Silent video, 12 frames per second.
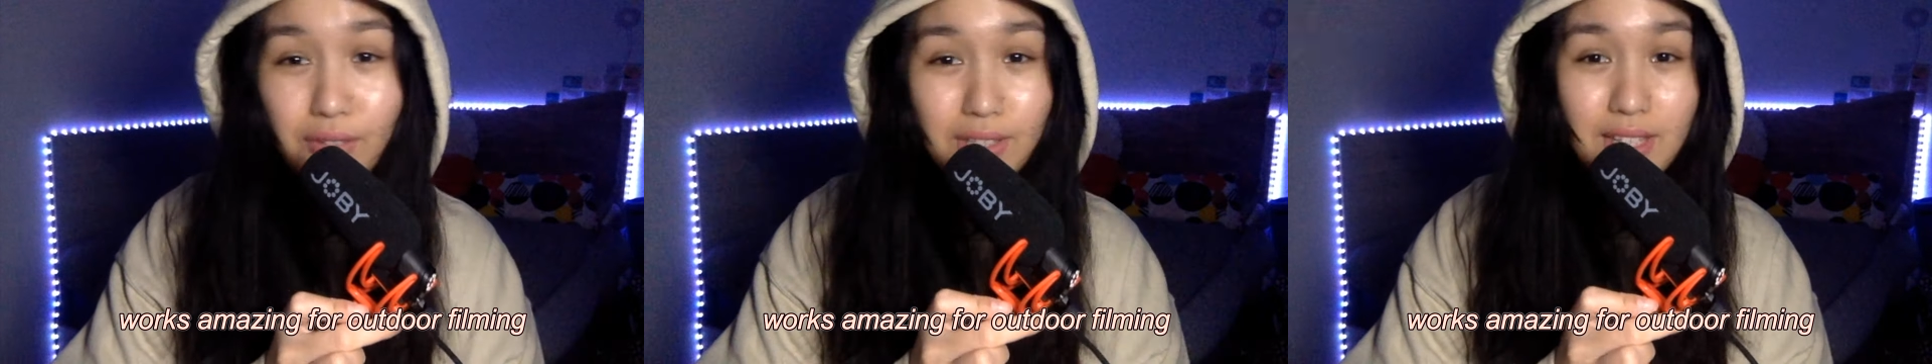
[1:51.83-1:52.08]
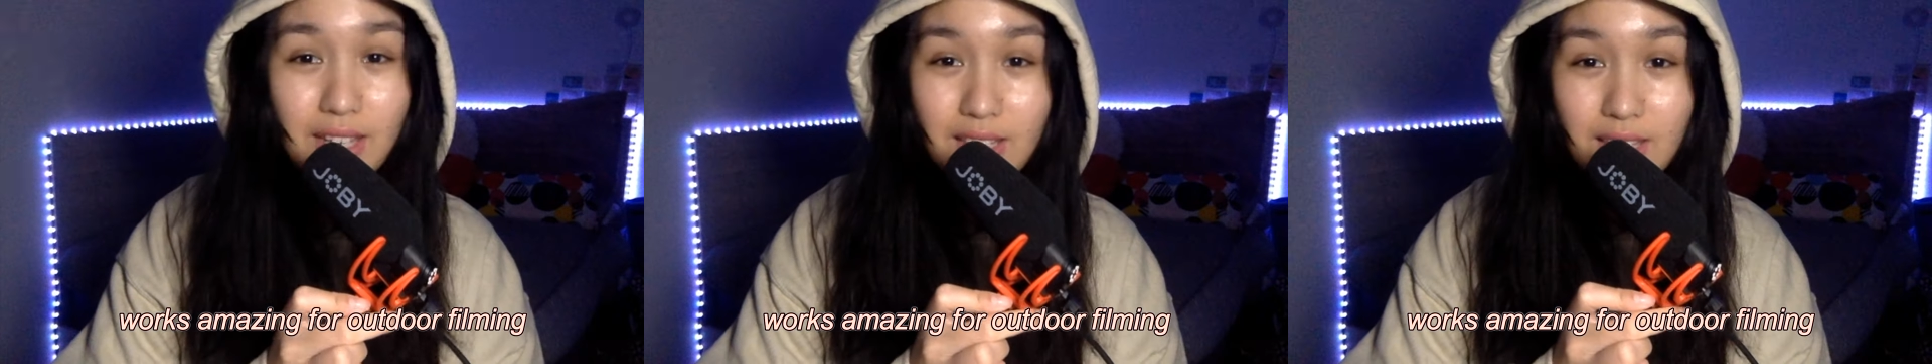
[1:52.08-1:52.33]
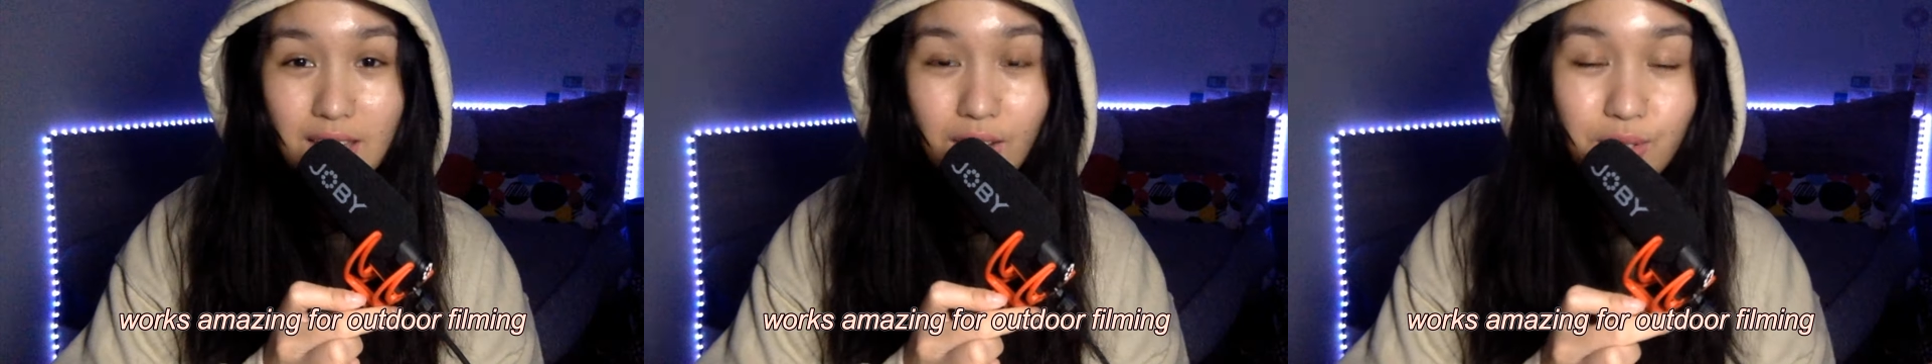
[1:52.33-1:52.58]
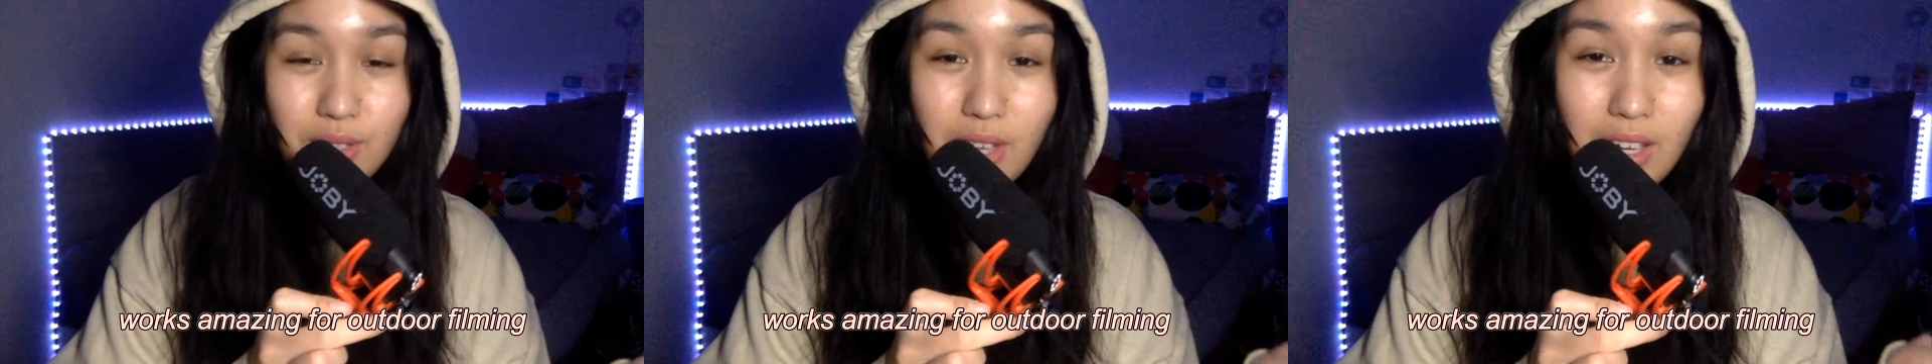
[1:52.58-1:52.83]
I test
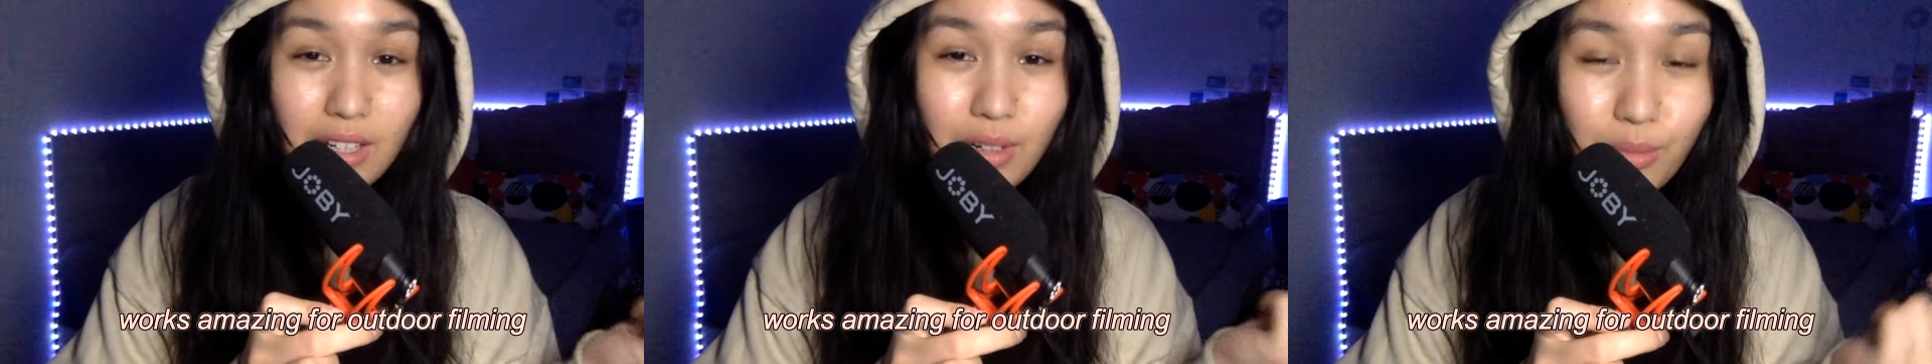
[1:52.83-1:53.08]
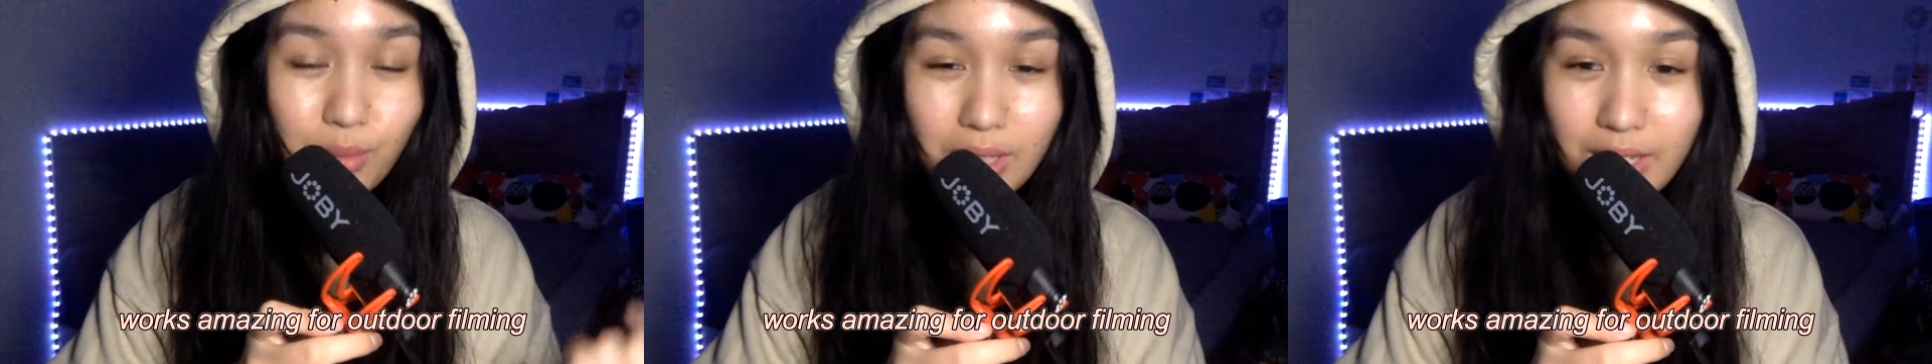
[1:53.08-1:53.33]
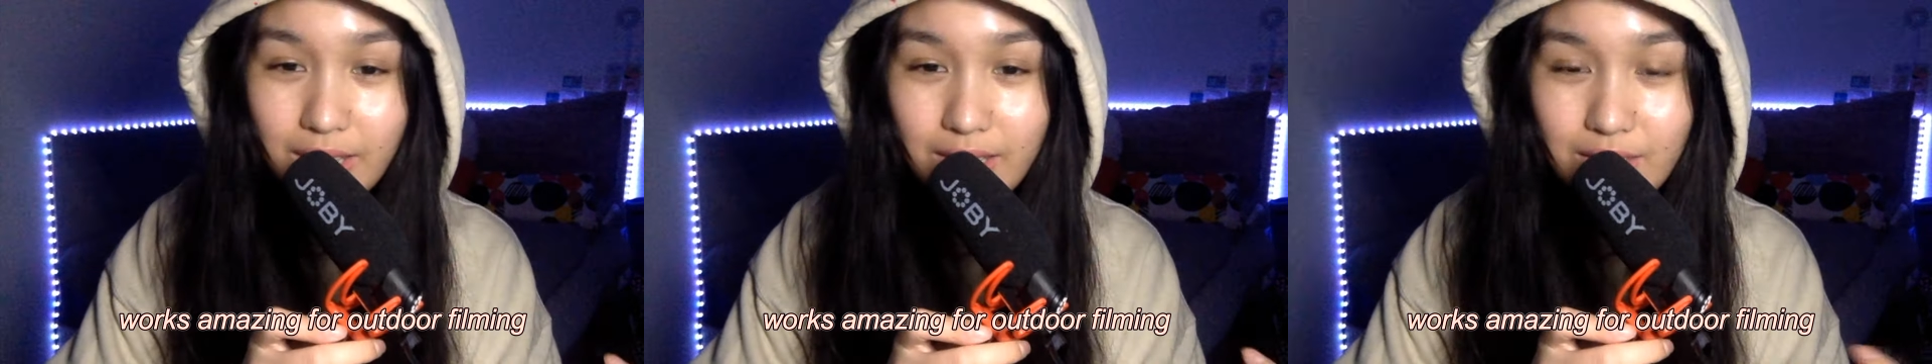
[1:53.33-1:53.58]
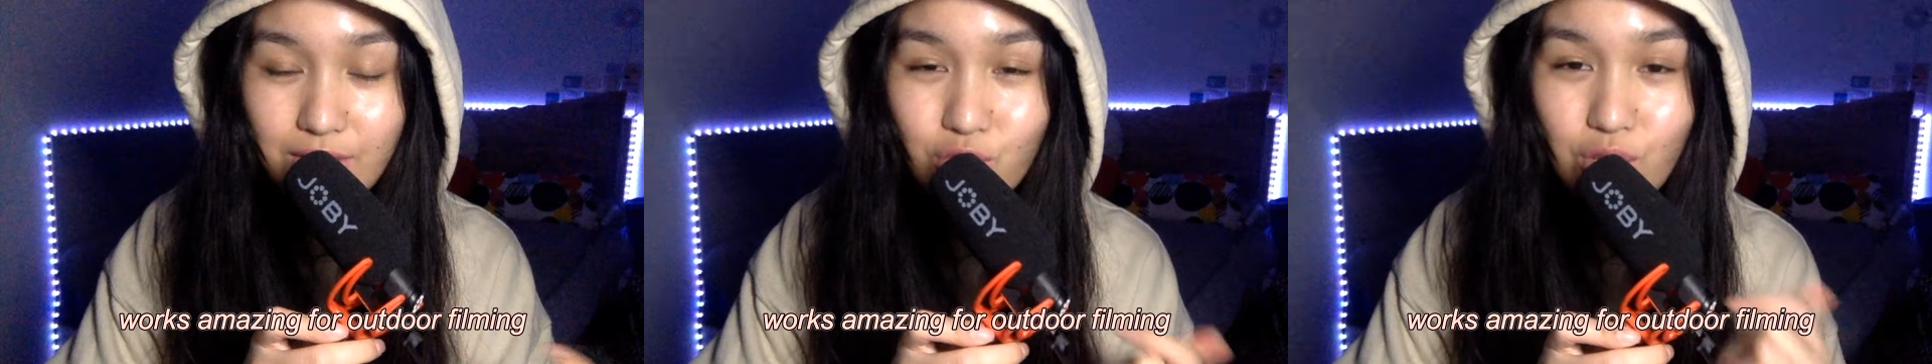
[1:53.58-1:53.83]
outside in windy
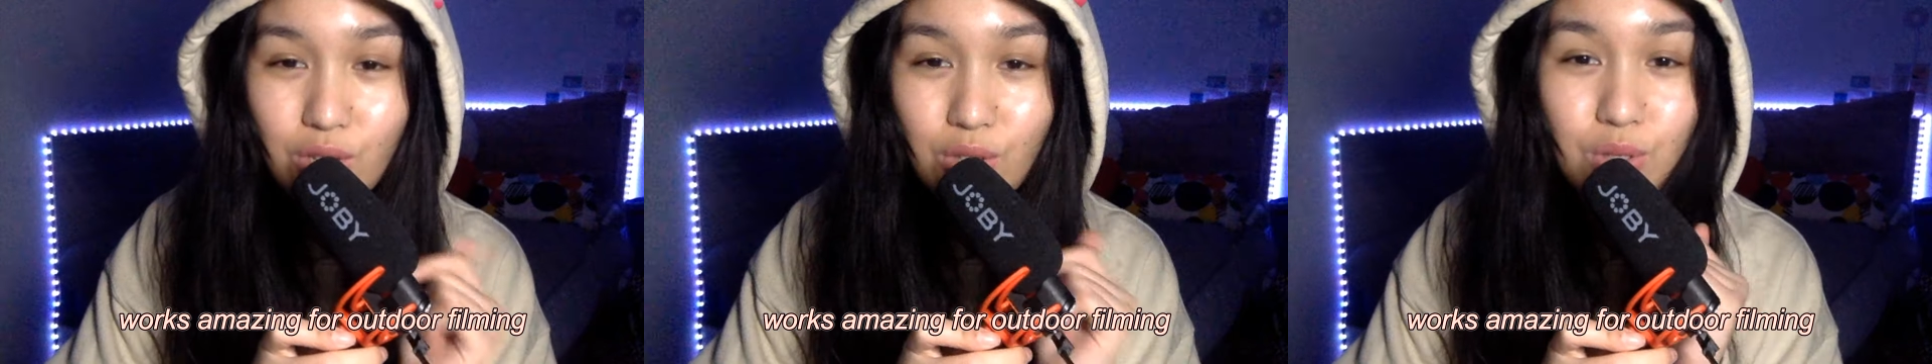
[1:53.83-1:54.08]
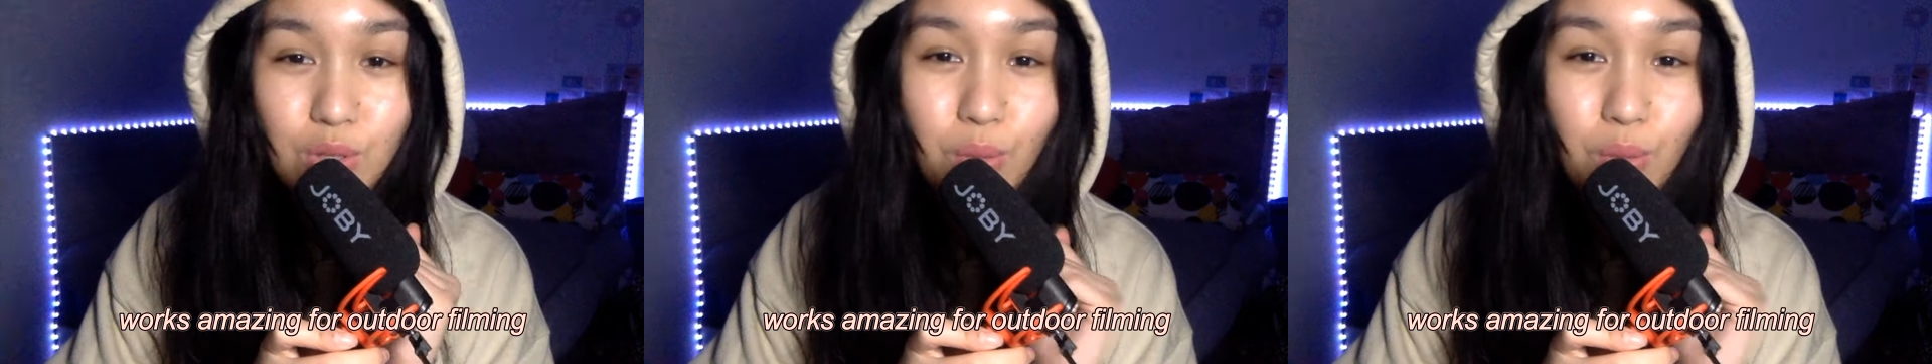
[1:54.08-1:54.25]
conditions,